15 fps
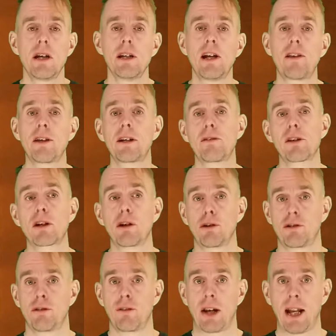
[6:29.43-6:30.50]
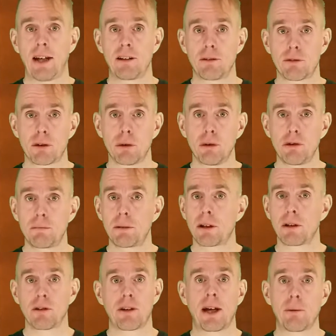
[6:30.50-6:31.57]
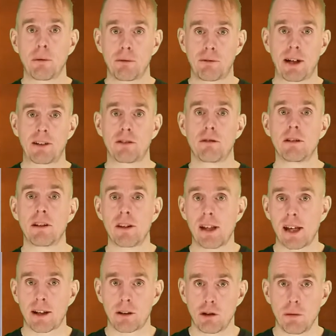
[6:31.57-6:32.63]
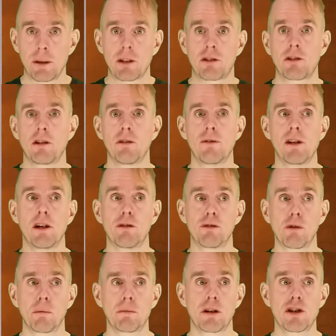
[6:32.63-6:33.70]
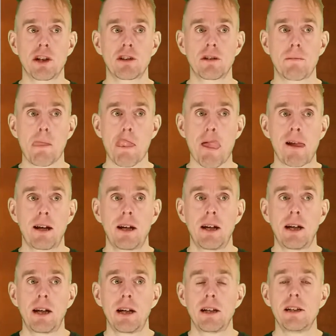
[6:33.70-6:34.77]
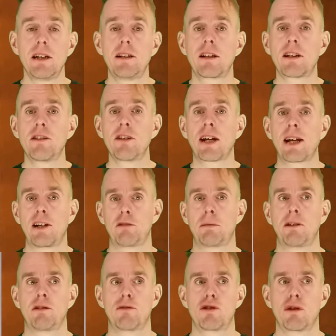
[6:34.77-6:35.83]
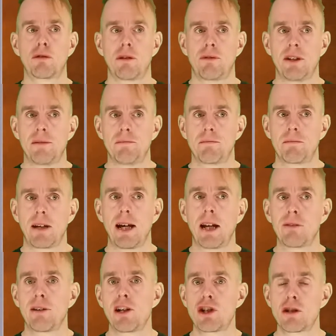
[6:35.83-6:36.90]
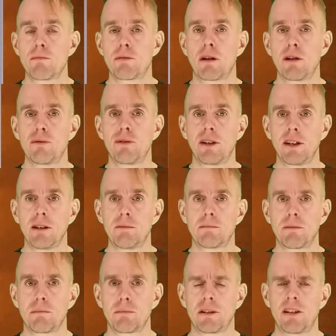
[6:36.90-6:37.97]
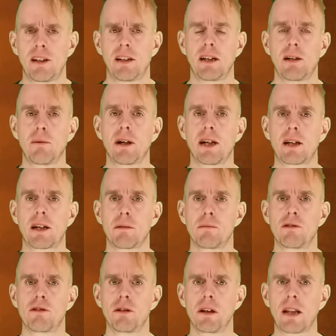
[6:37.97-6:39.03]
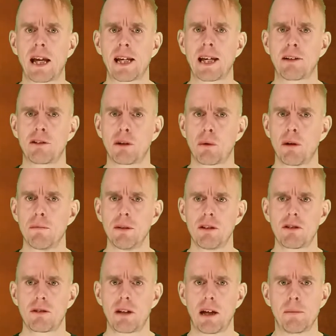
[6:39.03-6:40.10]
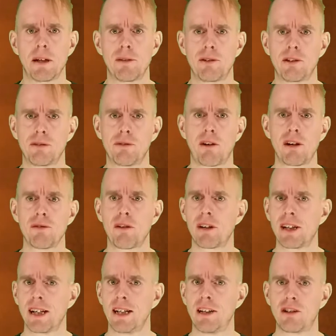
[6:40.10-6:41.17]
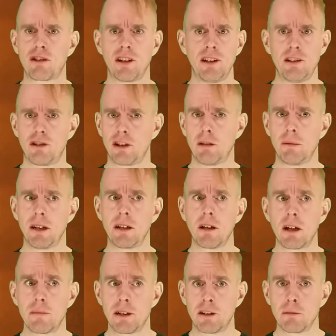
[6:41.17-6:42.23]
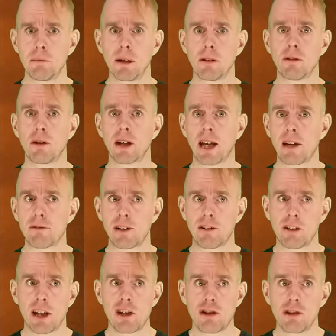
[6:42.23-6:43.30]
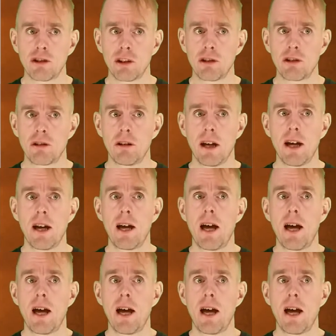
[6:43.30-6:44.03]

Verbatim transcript: You need to think of the cost of the land, of course, because that will factor into the economics of the overall project. You need to consider aspects of geography. Elevation profile, particularly when it comes to laying out equipment. I mean, if it's a very, very hilly site, it's going to be a nightmare to build on and get foundations into.